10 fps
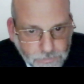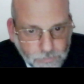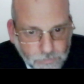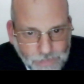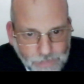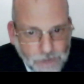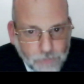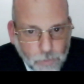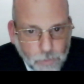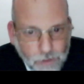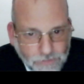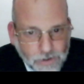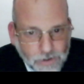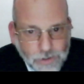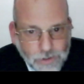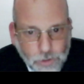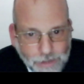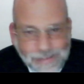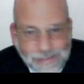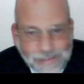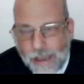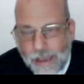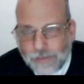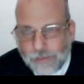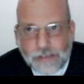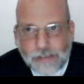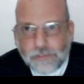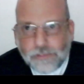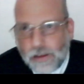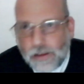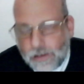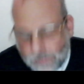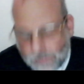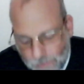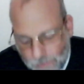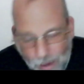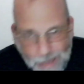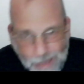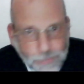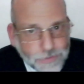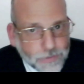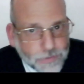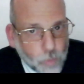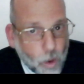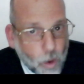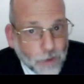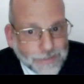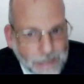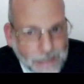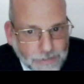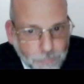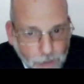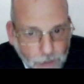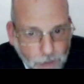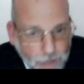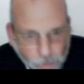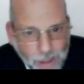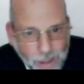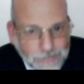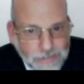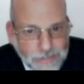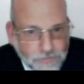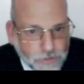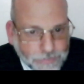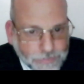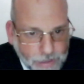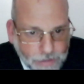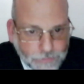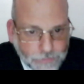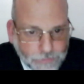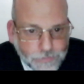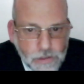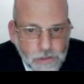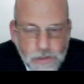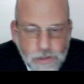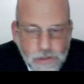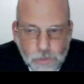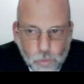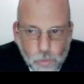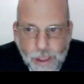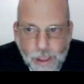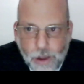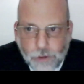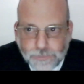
They drink from rivers or lakes. They hang out at the end of pipes, water at the end of pipes, all kinds of different things where